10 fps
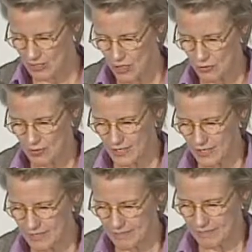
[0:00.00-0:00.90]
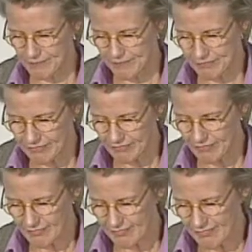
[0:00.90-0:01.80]
So, um,
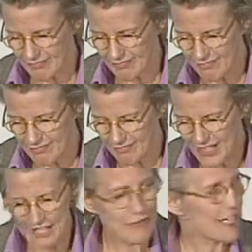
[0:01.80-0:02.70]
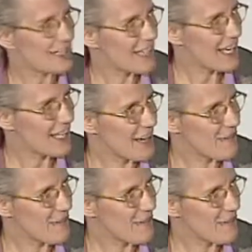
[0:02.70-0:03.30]
if that's a